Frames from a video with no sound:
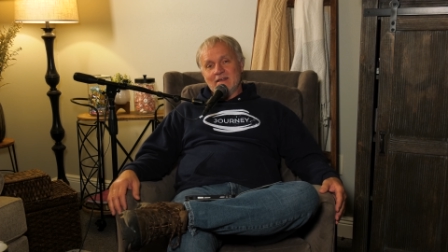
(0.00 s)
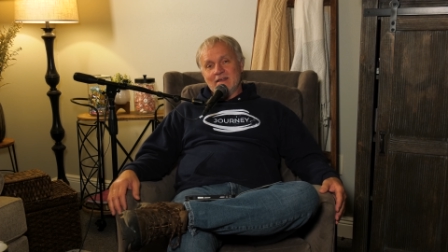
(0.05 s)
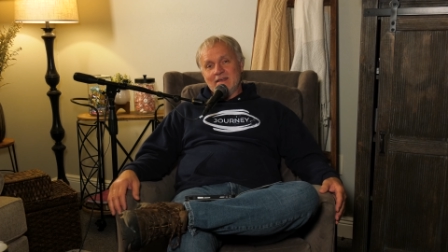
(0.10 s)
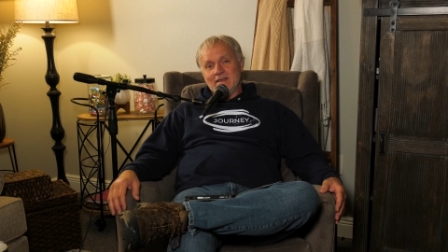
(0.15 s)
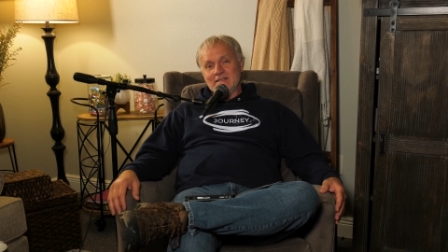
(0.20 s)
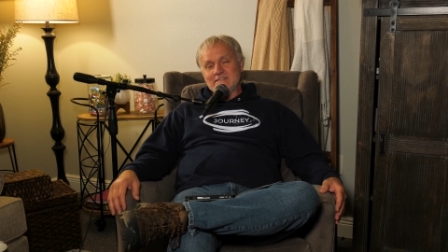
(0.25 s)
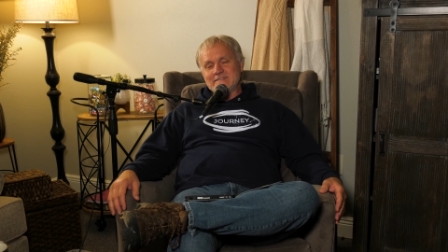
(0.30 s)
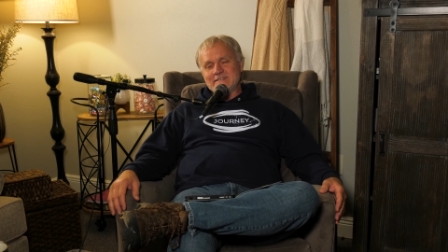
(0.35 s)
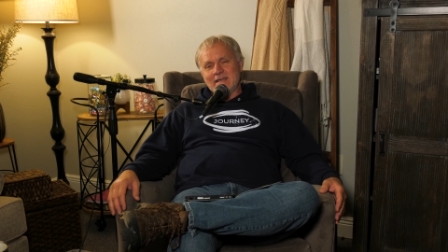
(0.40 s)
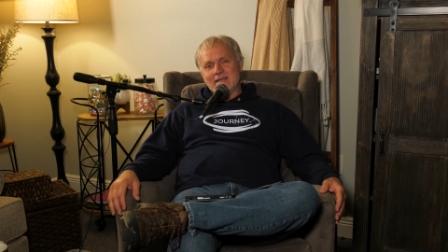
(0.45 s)

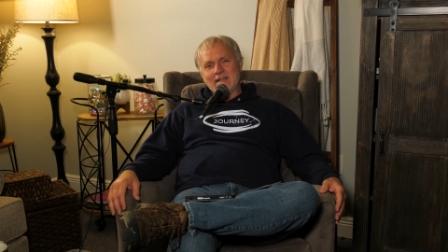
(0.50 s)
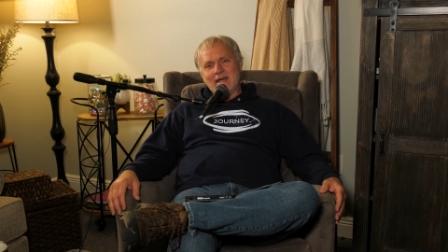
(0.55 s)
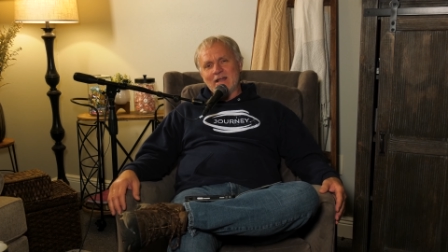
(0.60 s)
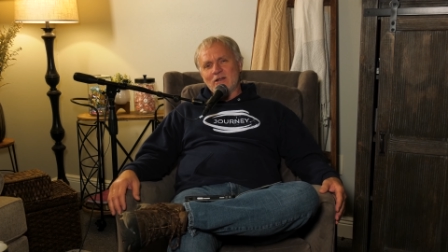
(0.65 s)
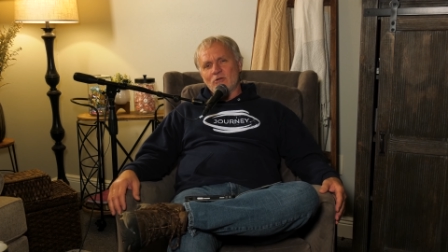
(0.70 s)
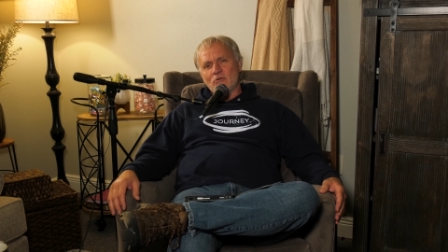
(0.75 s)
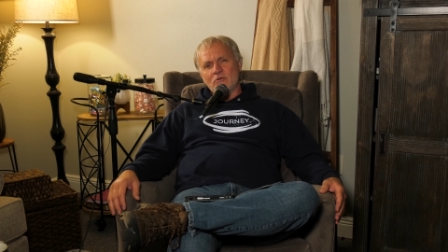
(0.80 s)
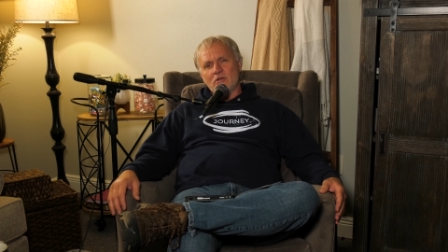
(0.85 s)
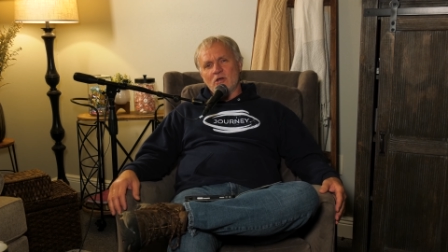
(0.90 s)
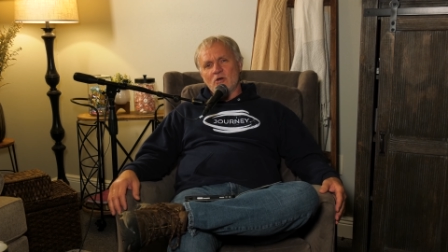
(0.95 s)
He said, I
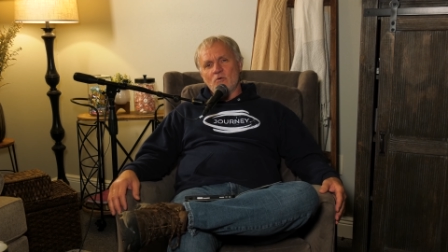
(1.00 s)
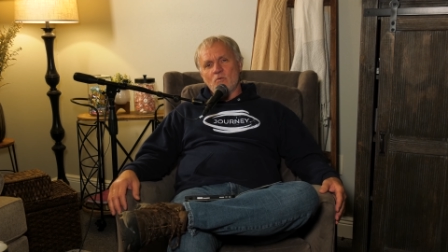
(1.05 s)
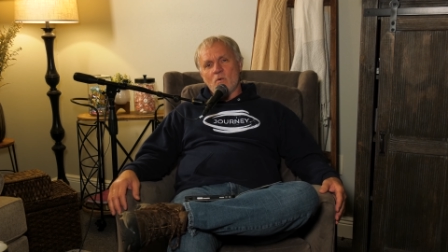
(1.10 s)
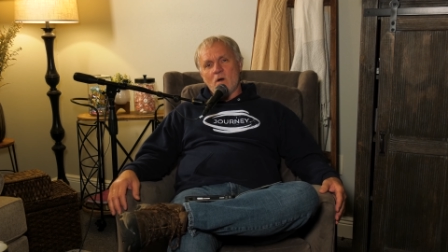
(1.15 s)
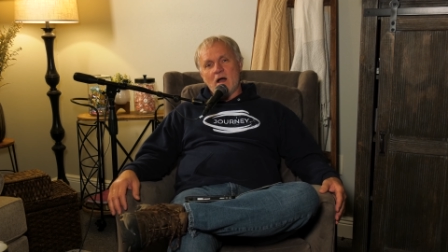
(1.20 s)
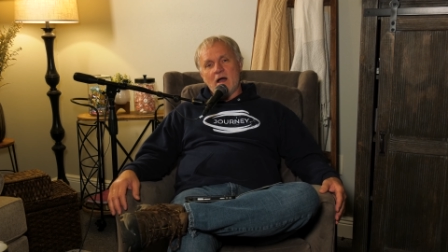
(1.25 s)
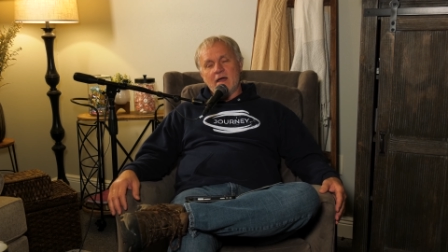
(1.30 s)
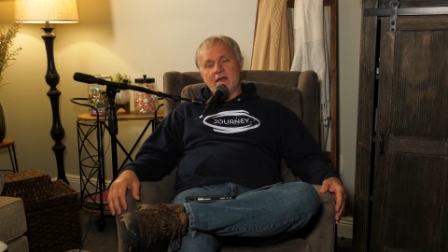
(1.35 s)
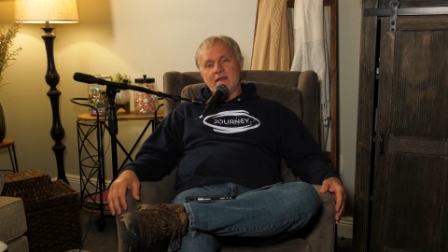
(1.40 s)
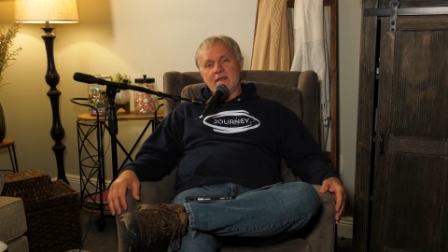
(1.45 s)
don't know
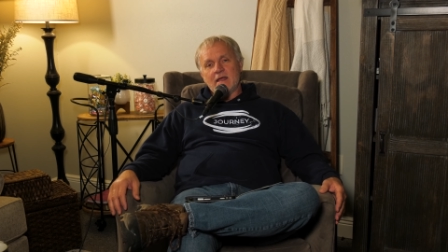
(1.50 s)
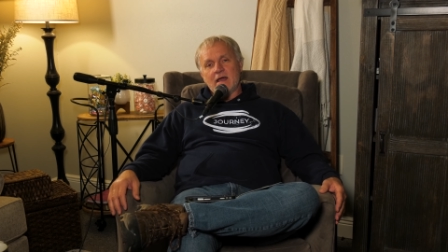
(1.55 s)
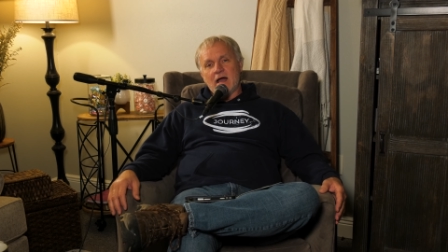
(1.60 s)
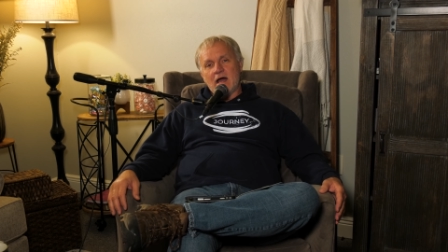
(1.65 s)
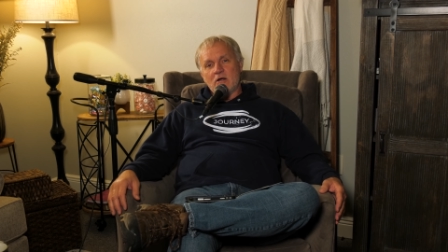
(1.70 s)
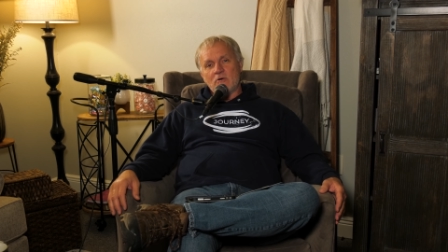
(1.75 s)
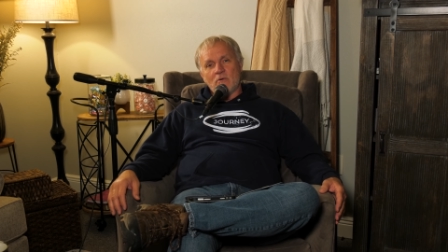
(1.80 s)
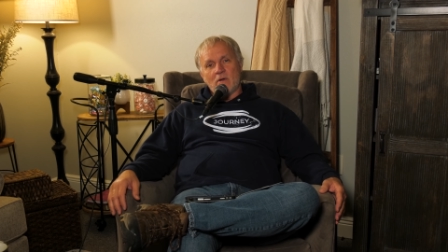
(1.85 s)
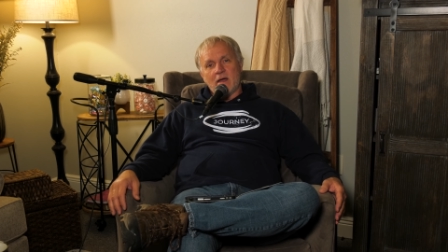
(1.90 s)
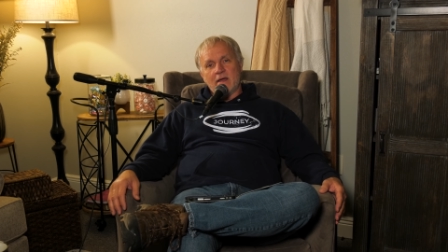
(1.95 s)
why
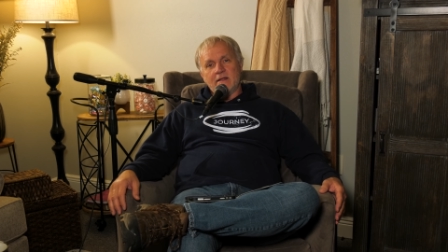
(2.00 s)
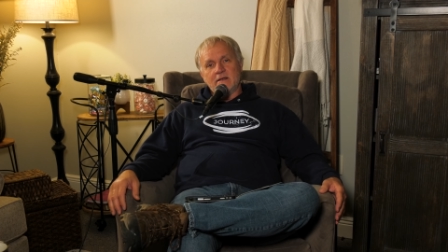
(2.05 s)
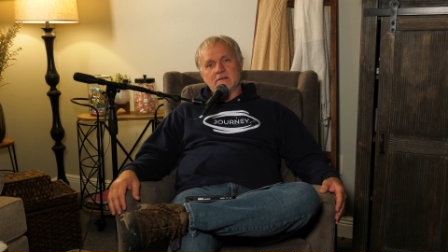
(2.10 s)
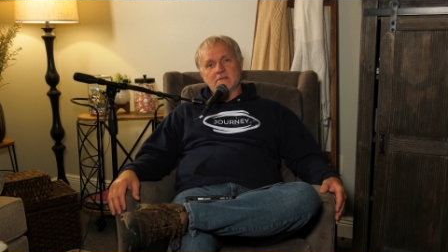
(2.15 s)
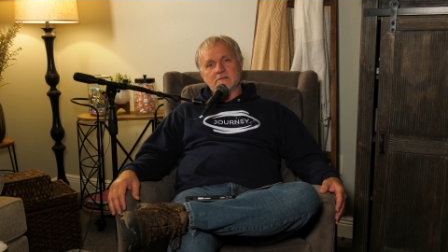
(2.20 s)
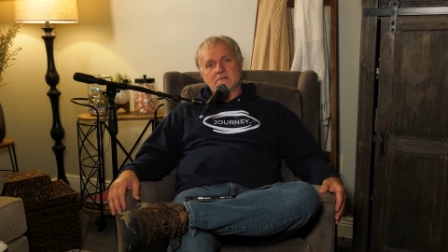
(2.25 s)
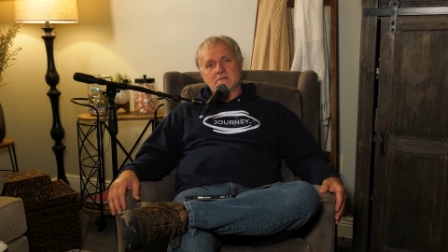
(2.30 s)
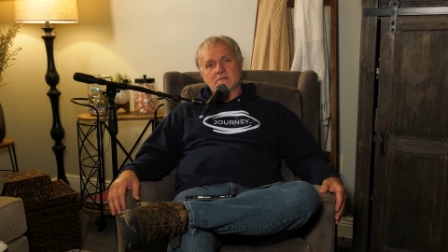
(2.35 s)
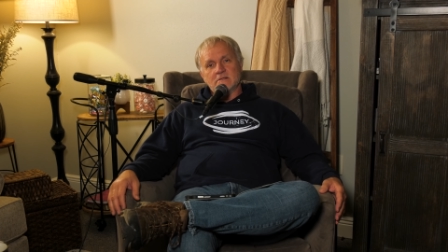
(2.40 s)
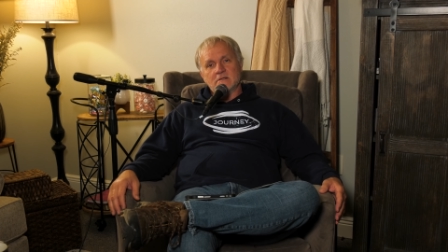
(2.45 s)
I write
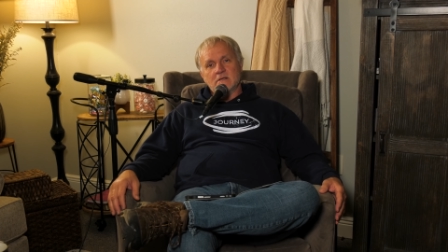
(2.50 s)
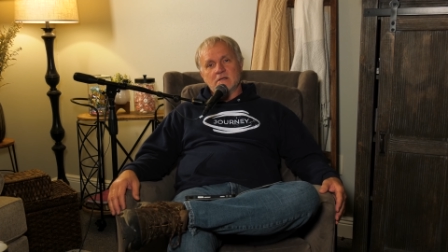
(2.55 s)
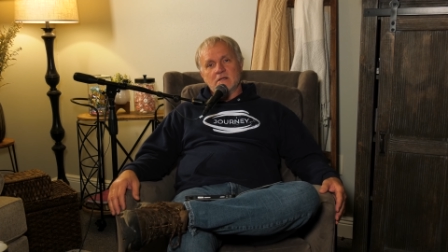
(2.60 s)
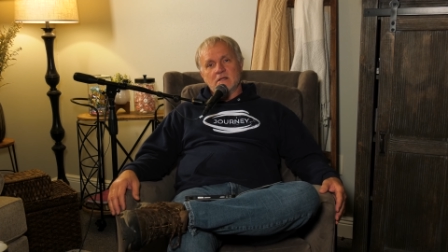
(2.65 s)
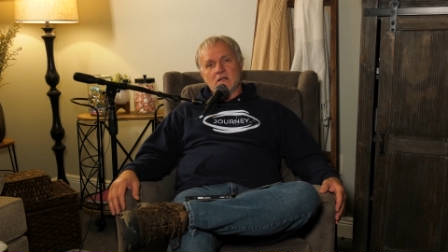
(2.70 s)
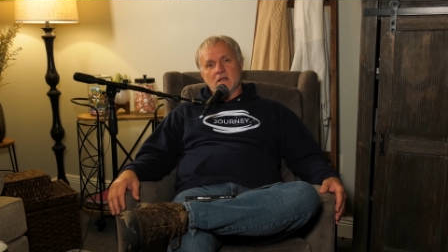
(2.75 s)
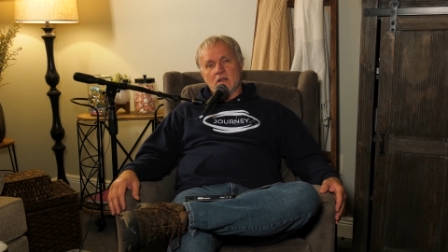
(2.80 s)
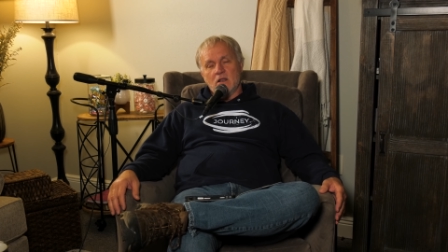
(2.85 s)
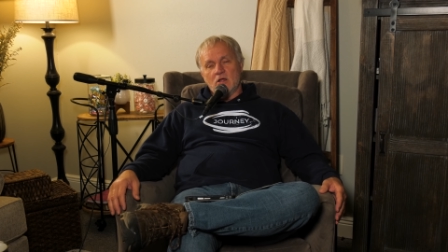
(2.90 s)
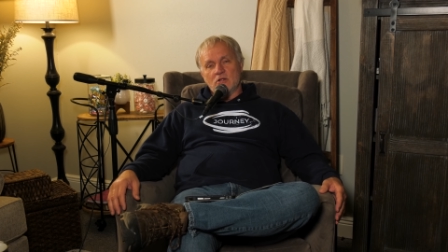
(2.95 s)

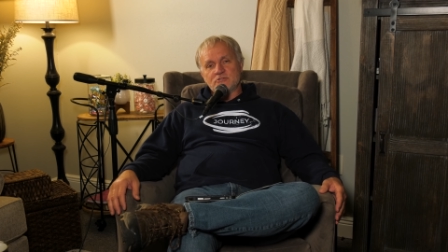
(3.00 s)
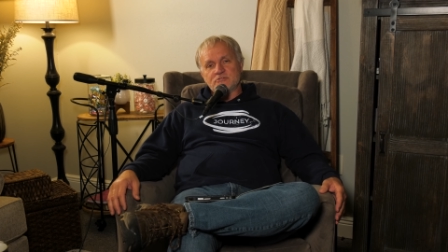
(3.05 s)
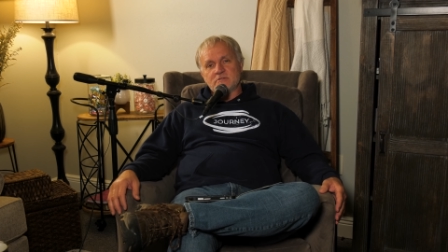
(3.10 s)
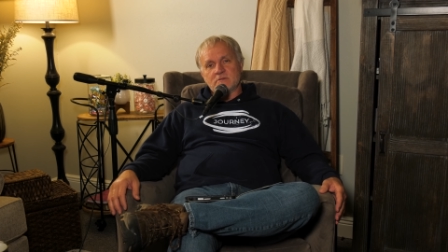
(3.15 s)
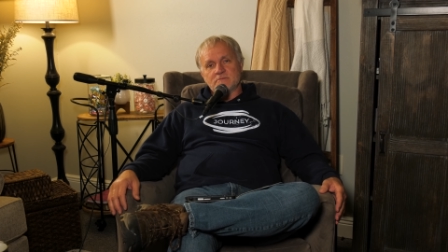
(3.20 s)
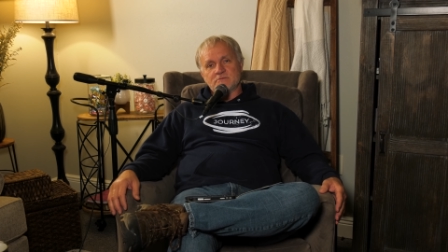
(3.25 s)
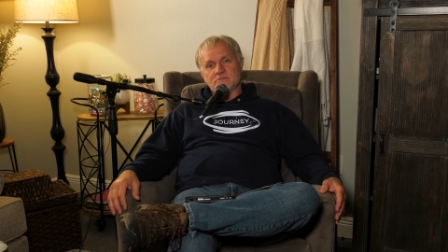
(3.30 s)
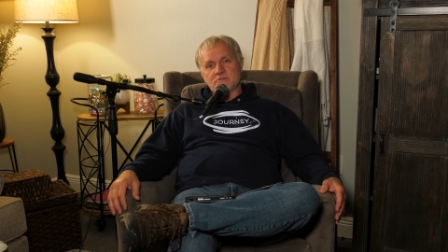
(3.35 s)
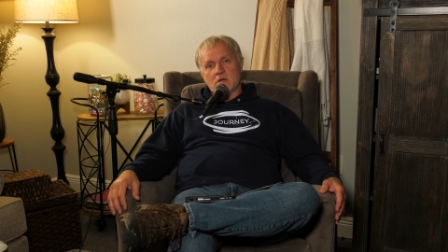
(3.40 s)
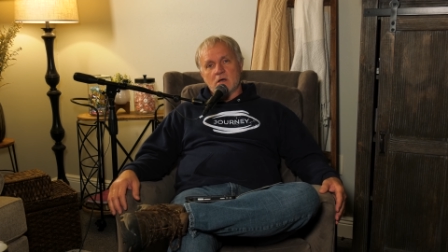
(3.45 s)

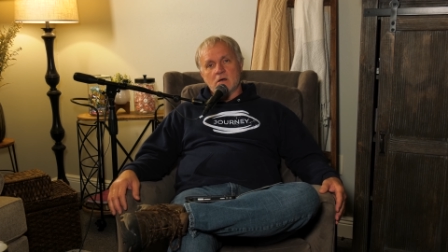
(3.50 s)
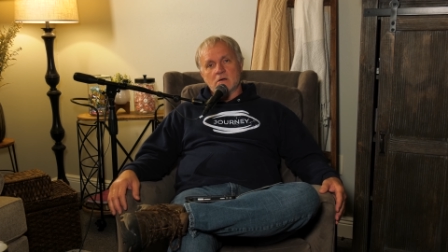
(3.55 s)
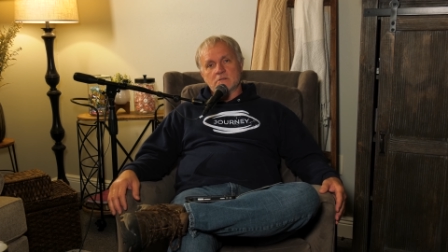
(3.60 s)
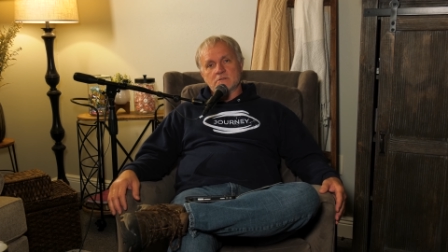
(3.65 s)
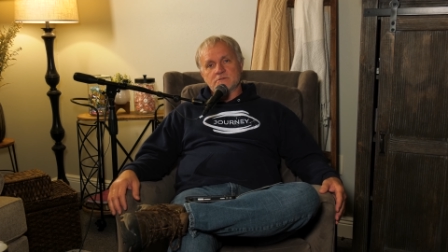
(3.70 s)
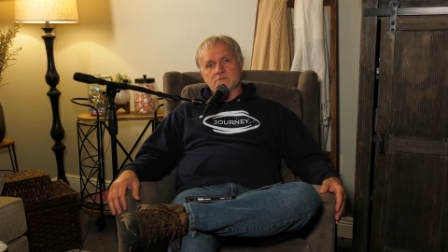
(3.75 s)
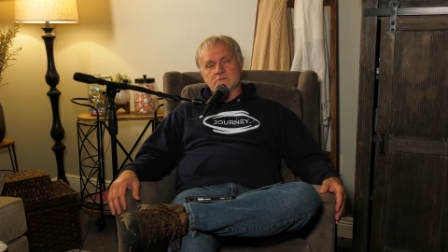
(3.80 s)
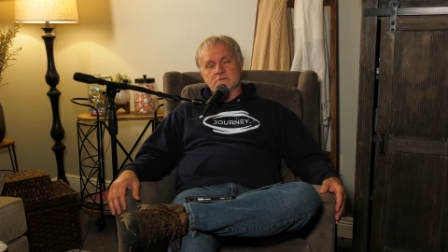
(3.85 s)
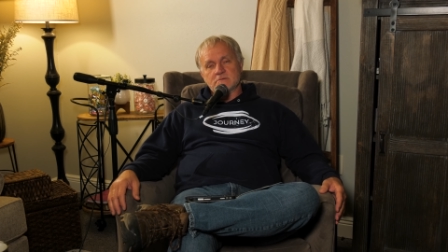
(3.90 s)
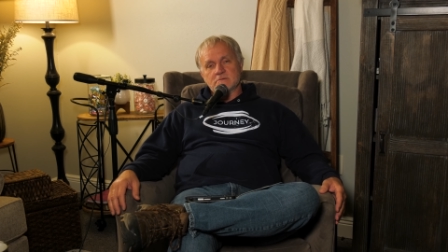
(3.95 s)
lonesome
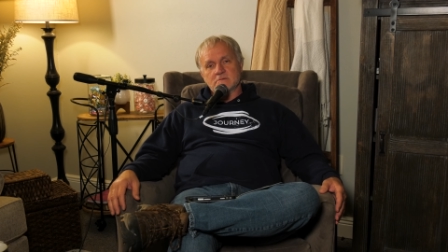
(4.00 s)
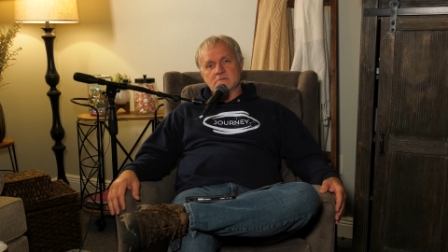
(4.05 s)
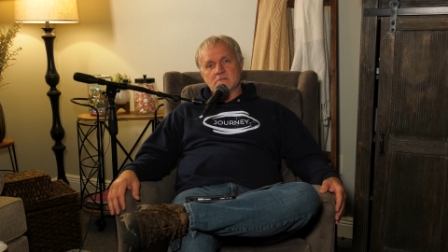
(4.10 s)
songs.